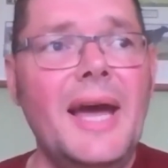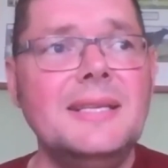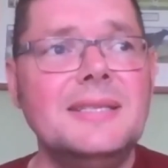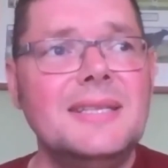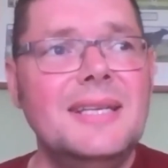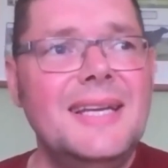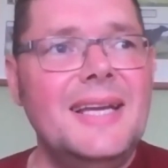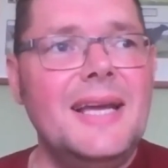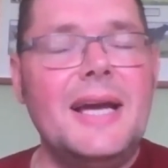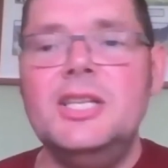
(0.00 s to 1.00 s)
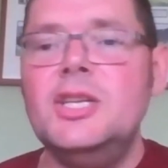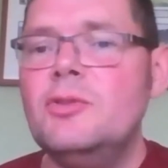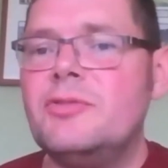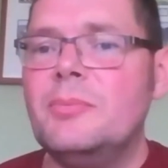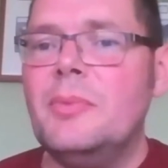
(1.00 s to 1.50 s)
and I
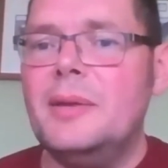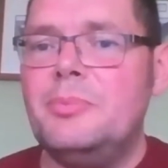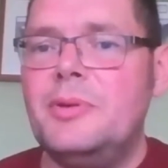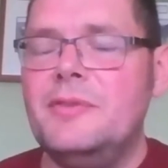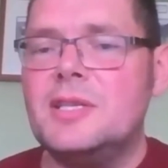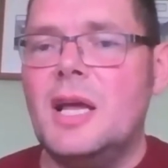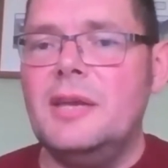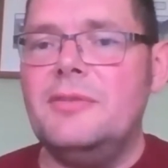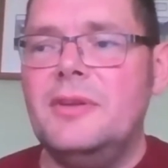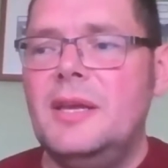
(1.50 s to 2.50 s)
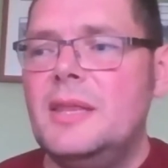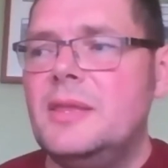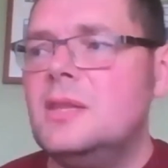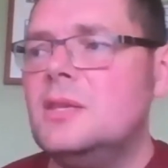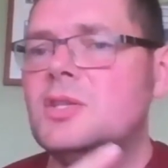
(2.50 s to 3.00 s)
knew from my previous life
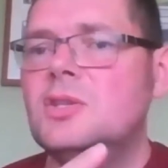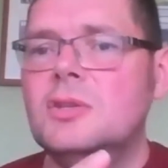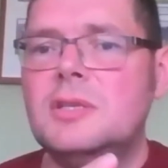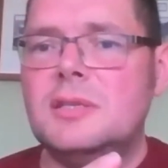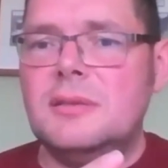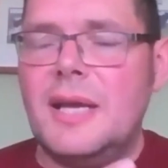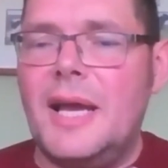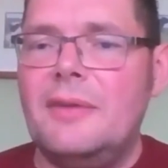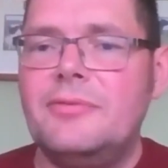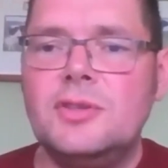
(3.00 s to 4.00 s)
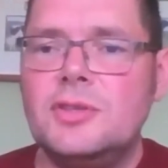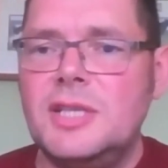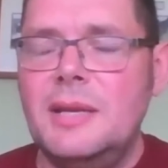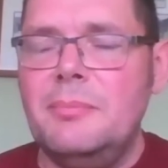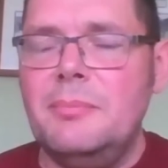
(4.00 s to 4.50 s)
that the studs have
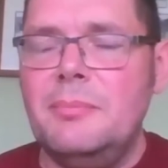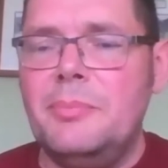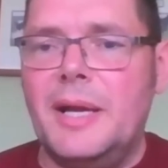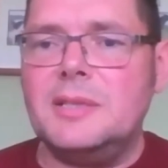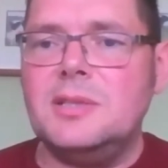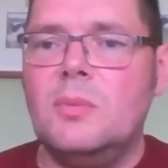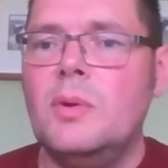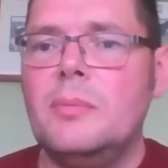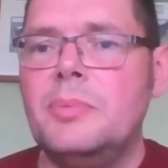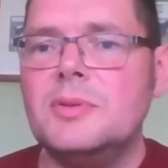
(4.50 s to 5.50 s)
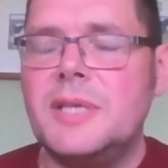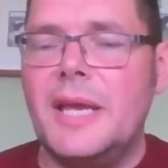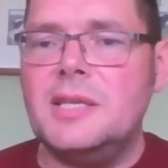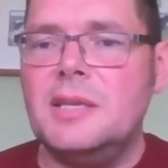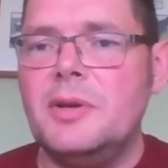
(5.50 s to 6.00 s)
such an impact on what bulls
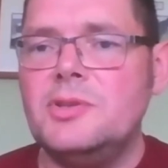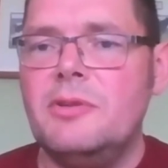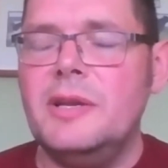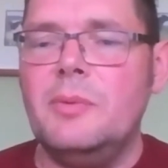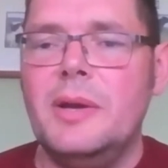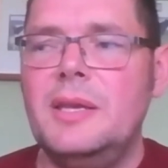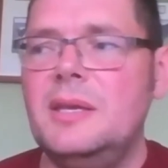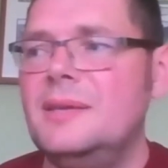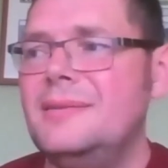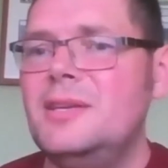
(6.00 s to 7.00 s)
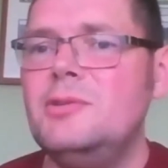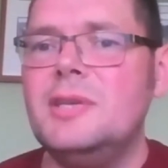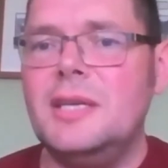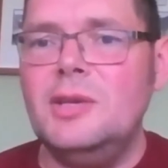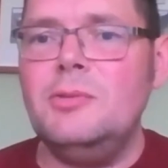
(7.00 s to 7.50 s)
get into the brochure anyway.
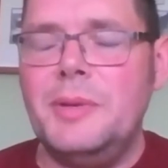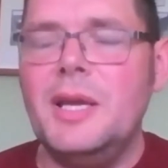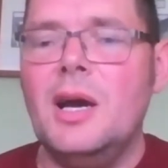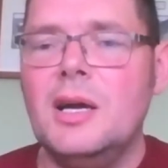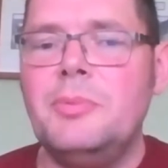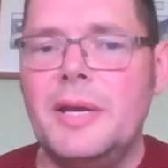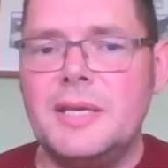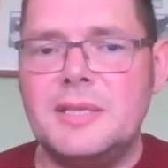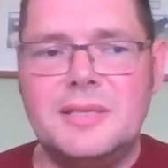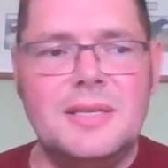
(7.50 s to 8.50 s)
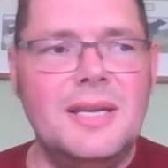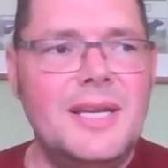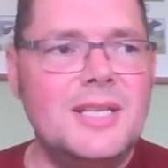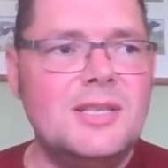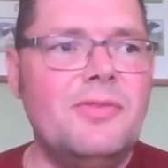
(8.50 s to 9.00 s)
You'd be hard pressed
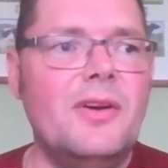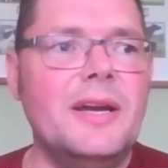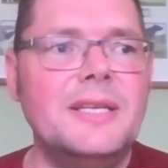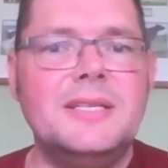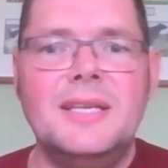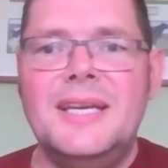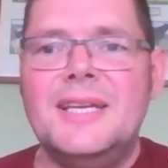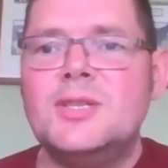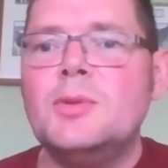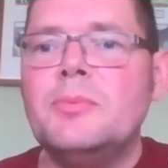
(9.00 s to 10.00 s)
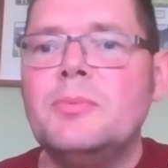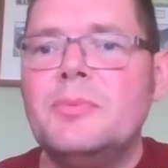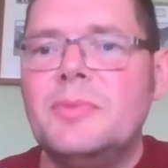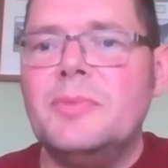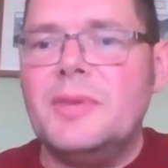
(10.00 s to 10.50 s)
to find
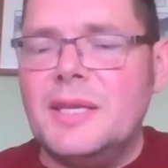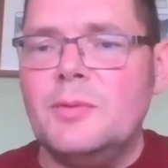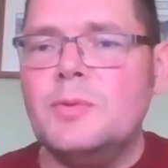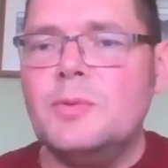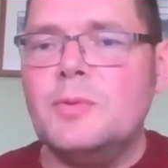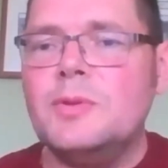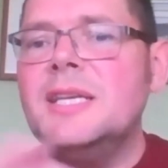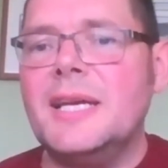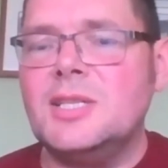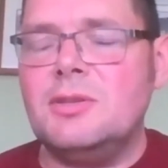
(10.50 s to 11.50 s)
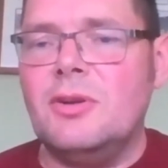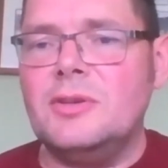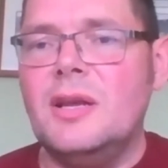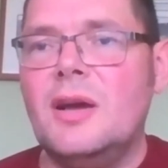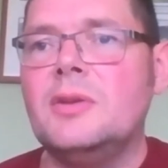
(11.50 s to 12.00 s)
something that was a disaster
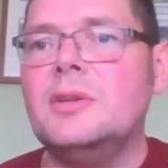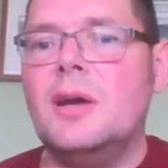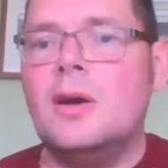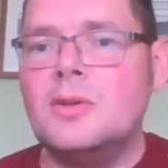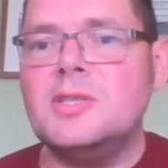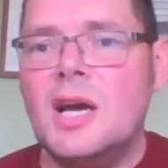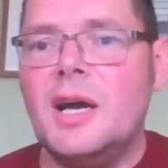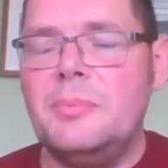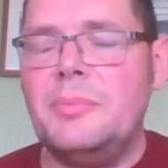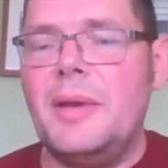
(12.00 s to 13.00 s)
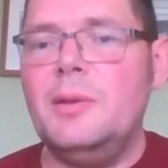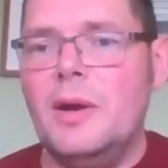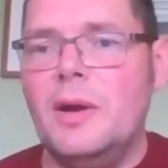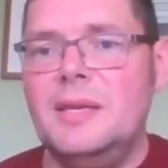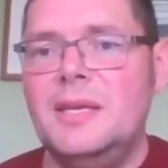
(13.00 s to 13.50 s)
on type
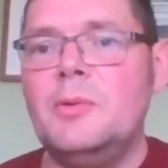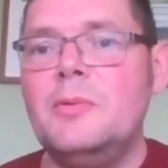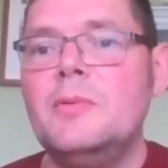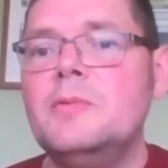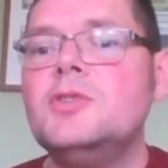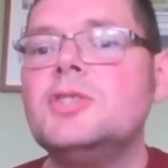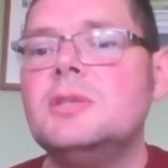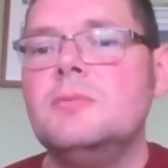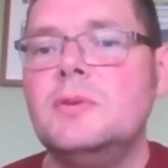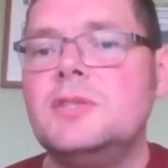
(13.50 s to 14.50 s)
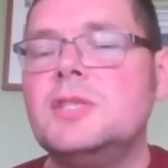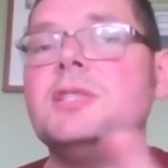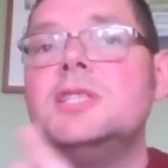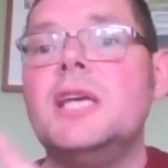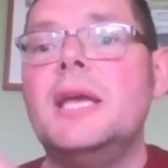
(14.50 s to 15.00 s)
anyway. You know, we've
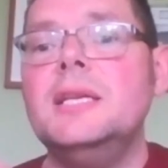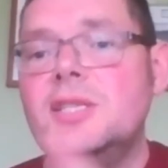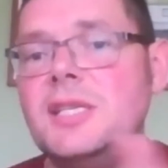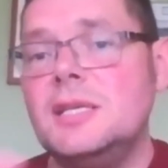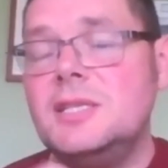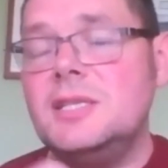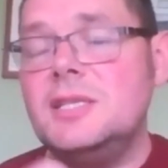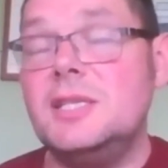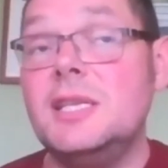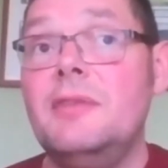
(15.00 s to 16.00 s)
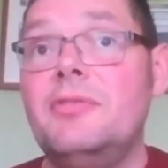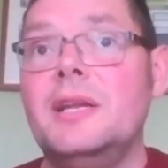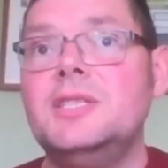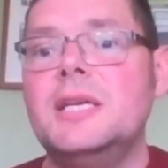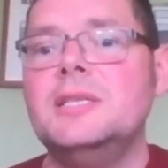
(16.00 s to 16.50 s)

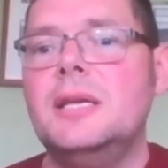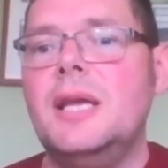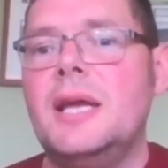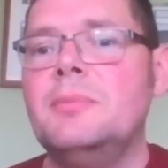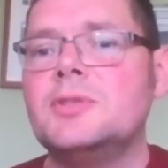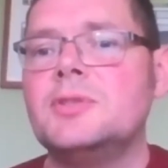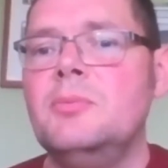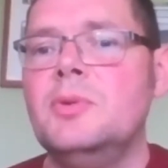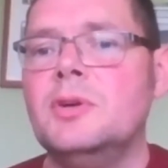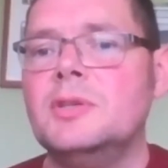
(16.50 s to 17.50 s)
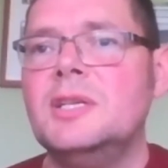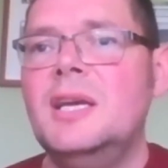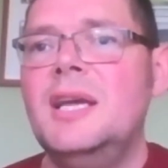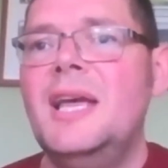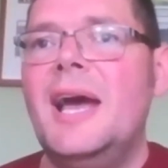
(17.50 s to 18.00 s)
significantly changed the animal so
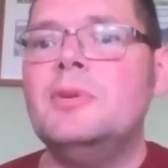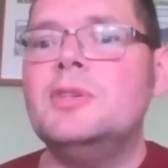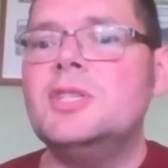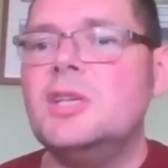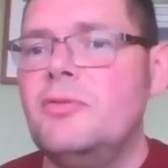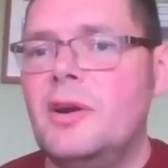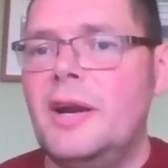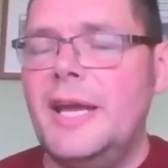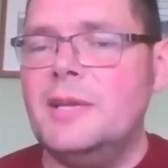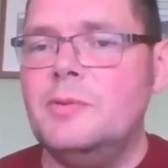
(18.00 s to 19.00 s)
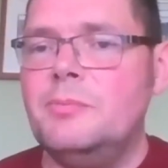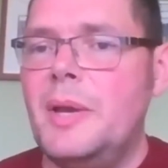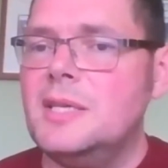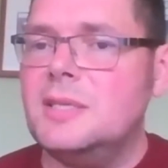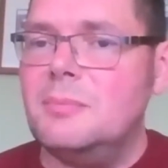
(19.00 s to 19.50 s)
much, and we're so far ahead
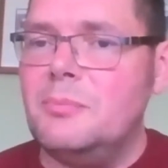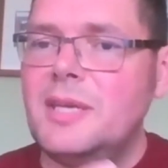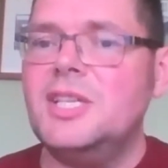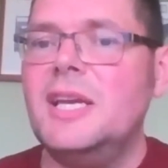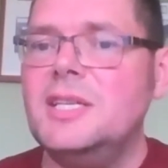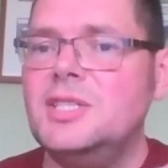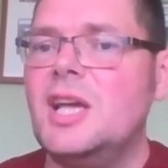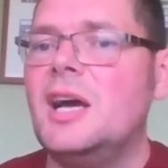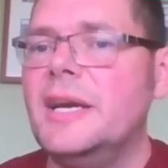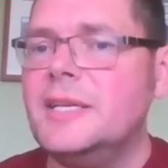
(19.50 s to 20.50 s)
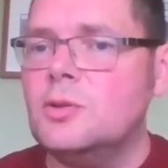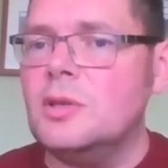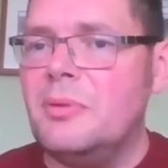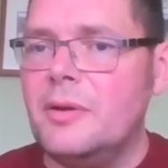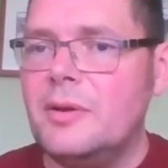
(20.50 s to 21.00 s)
with base changes
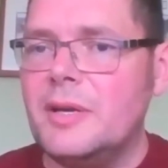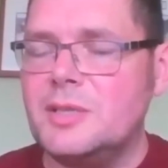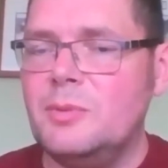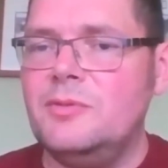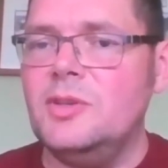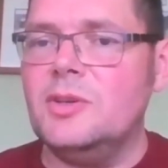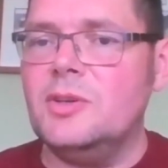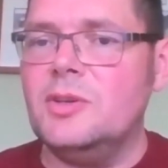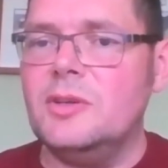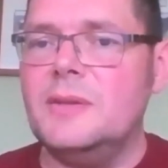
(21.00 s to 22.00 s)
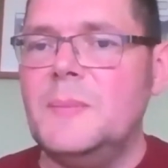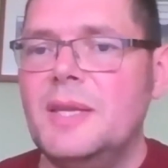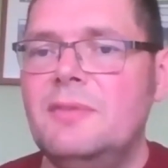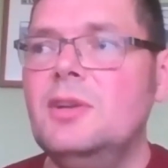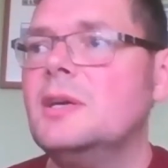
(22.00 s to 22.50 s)
hide all the progress that we've done.
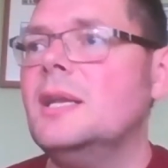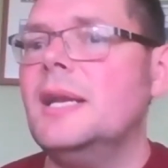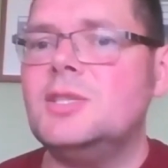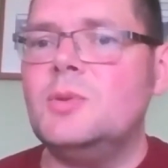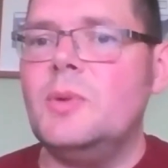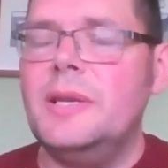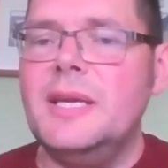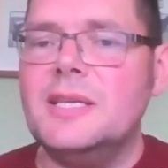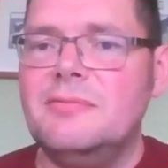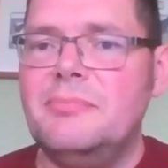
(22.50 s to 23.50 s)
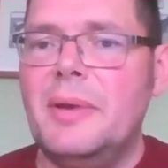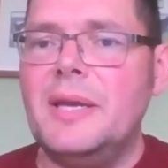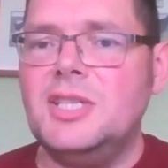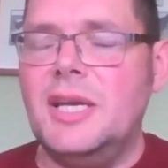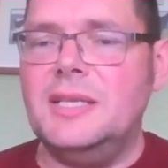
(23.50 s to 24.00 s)
You look at the last 20 years
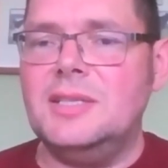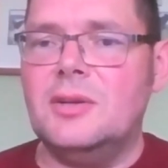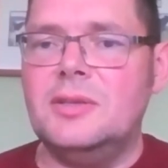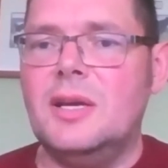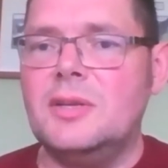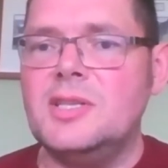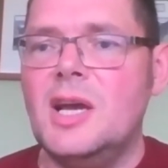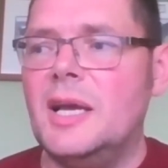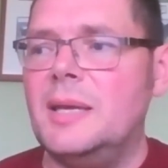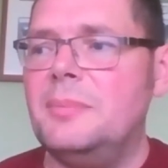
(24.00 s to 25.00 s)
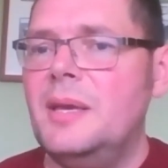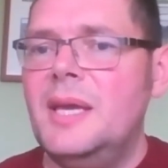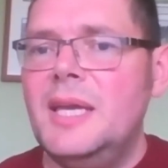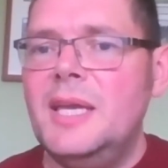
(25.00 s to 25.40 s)
of base change on type,